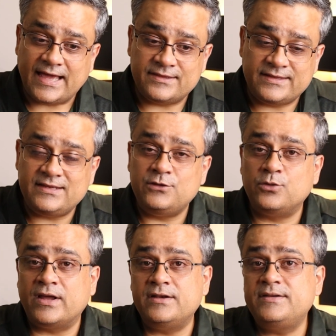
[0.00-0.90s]
and then
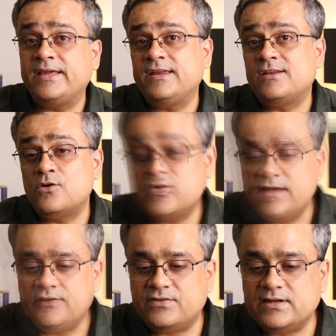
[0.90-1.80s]
you can take it out.
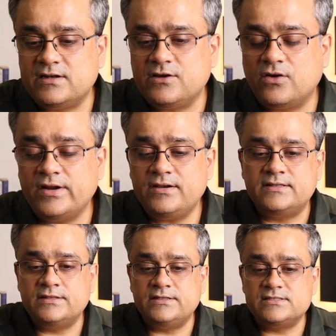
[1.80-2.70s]
If I click on it,
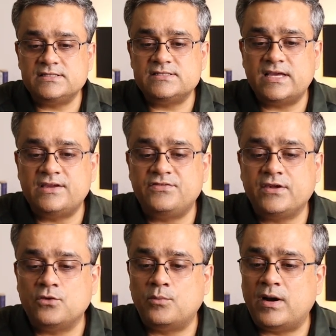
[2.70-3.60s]
then this is the
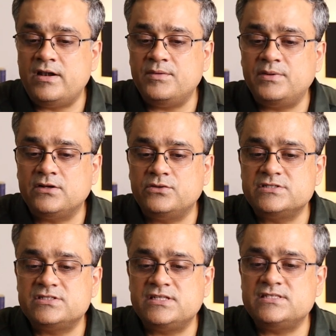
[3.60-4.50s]
FAQ, multiple
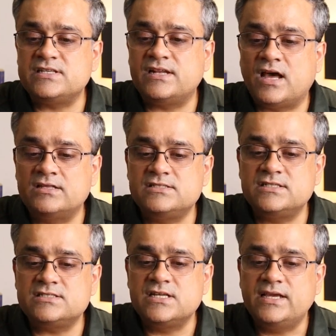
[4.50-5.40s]
questions and
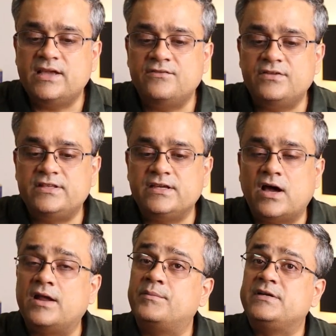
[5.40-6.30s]
answers. Everything
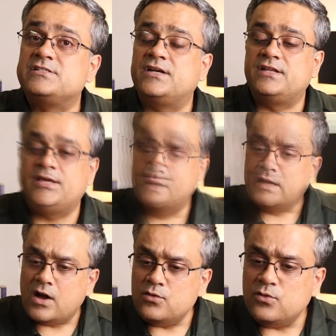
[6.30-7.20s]
are mentioned here.
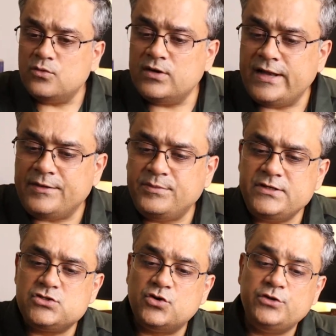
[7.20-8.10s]
Now, let
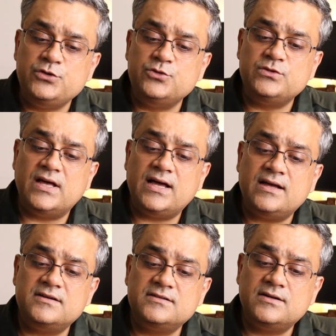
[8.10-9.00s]
me show you the